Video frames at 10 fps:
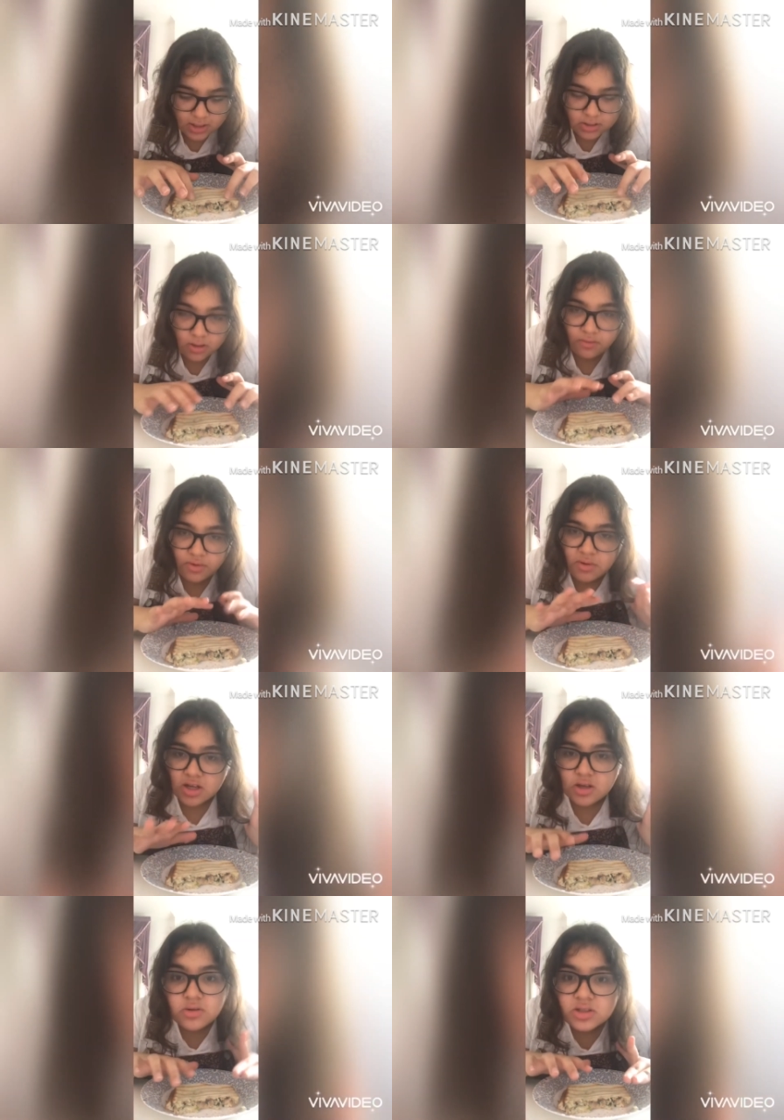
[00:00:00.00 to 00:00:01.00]
So if you
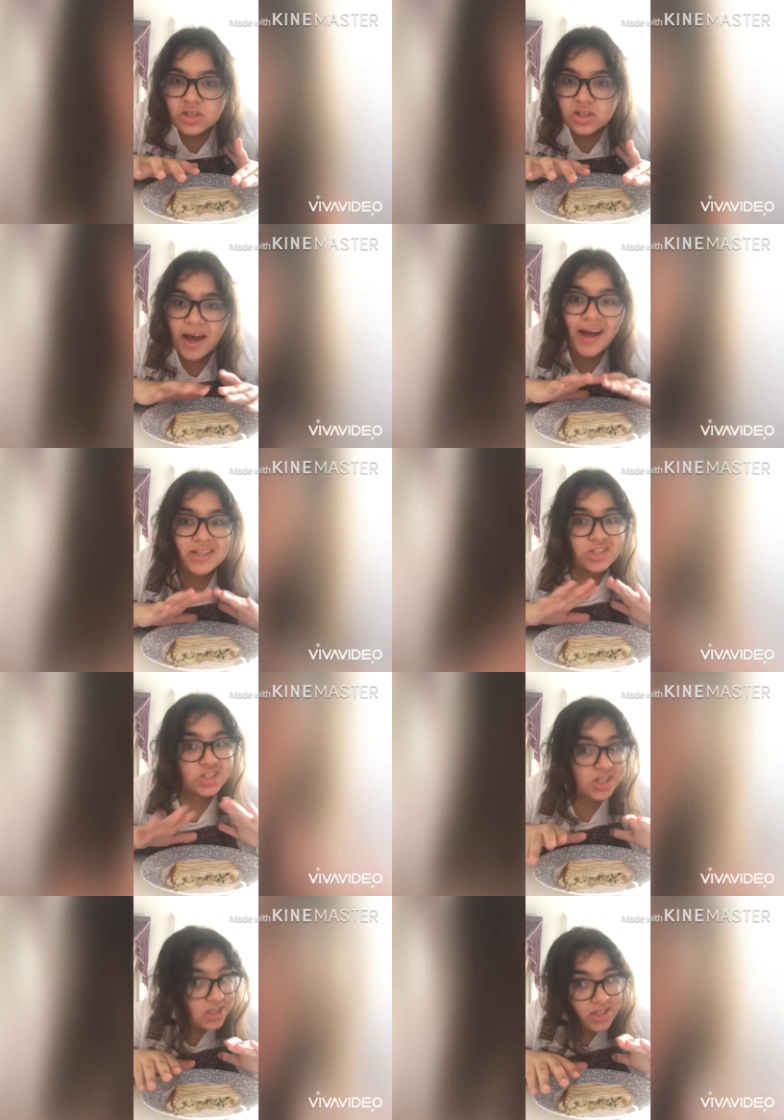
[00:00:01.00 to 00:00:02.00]
want to use it as
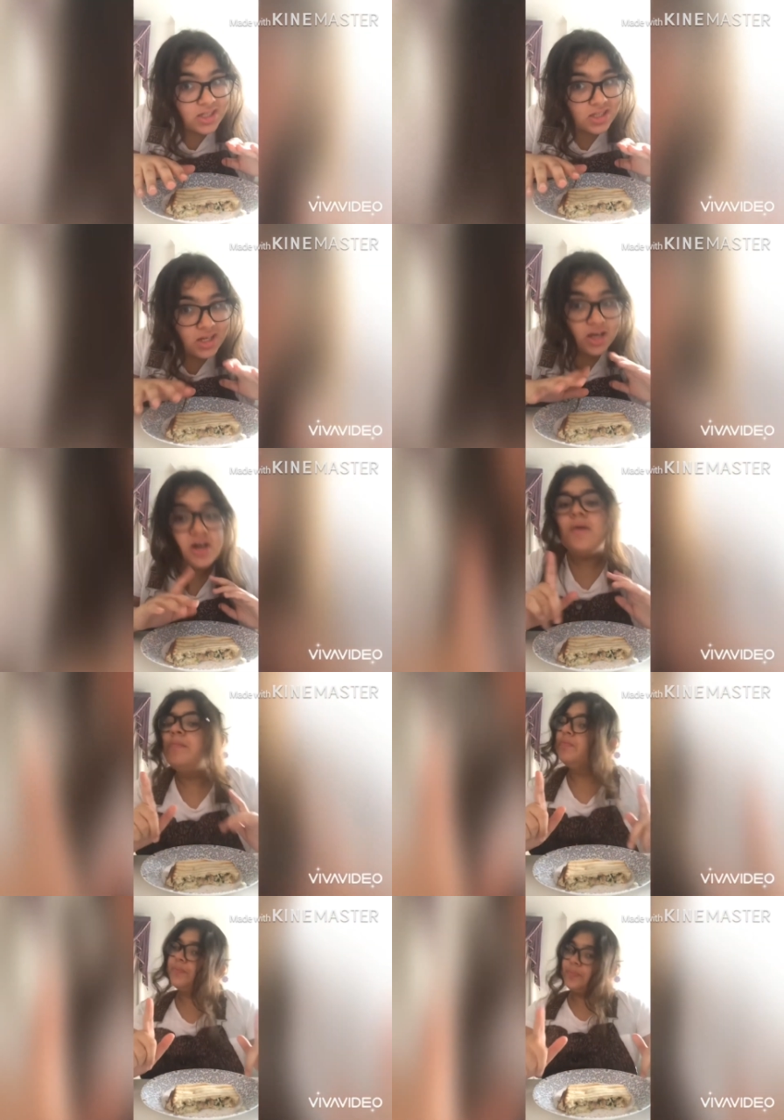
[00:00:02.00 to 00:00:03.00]
she
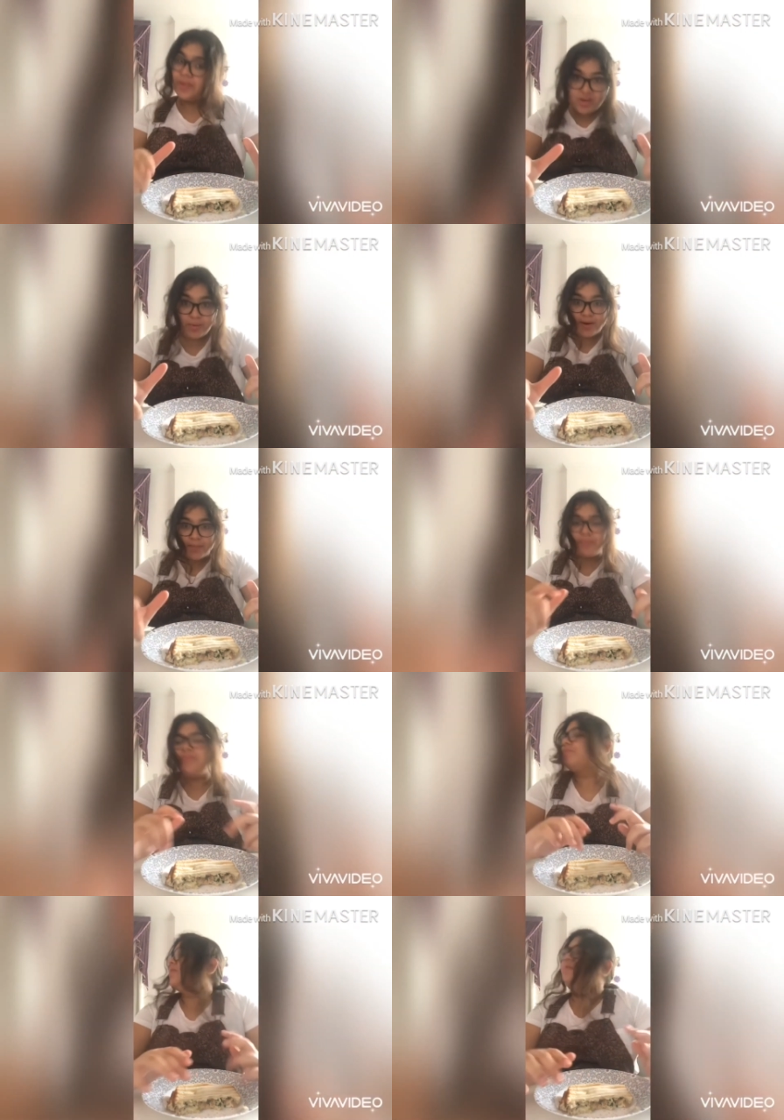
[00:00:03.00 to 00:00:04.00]
did, do it.
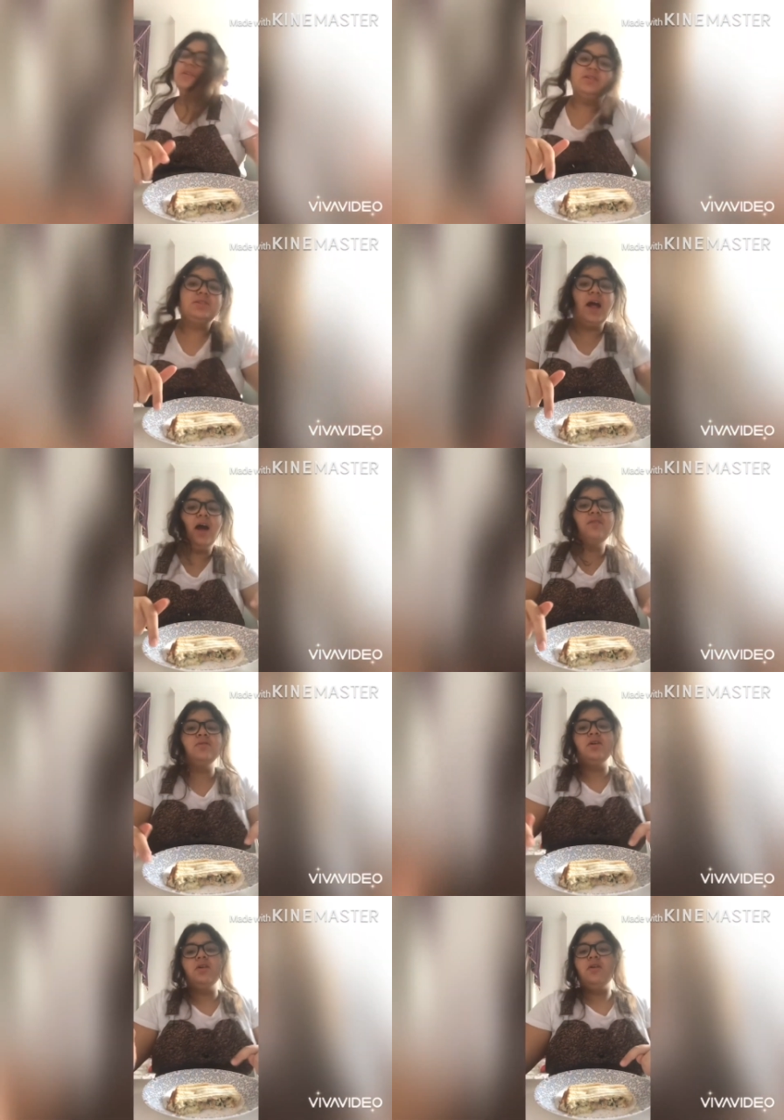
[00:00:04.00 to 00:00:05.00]
The video's
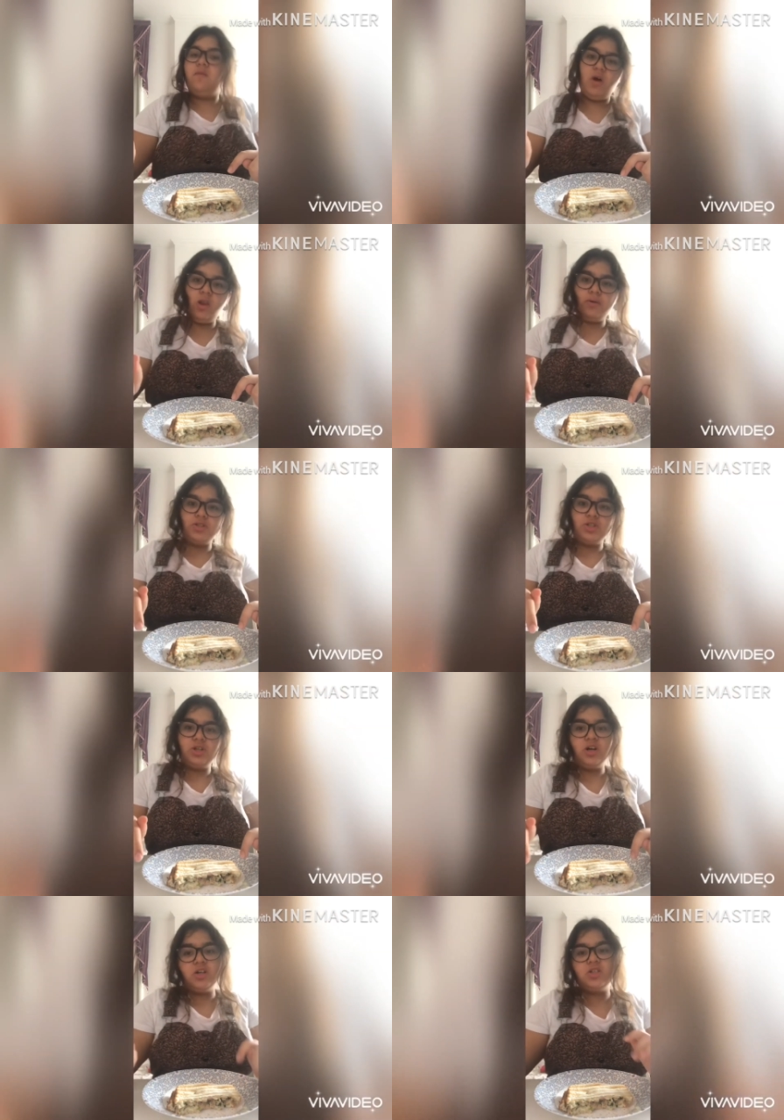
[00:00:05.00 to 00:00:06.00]
down. Follow what she
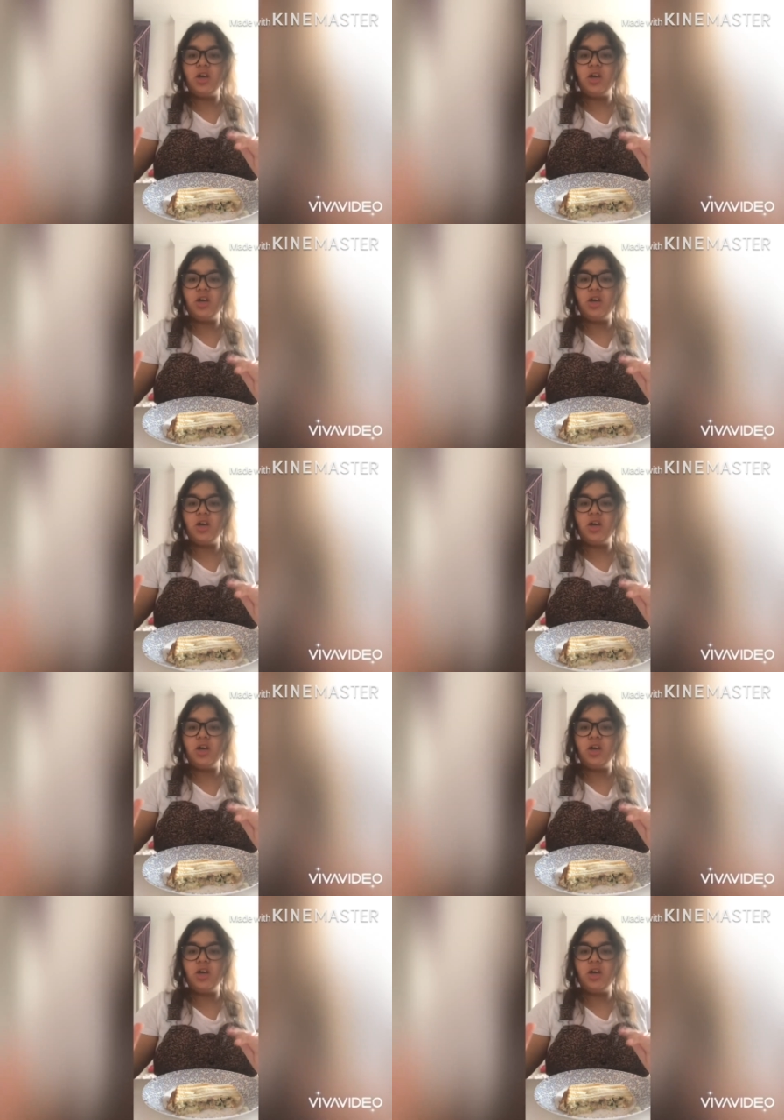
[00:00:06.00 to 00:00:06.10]
does.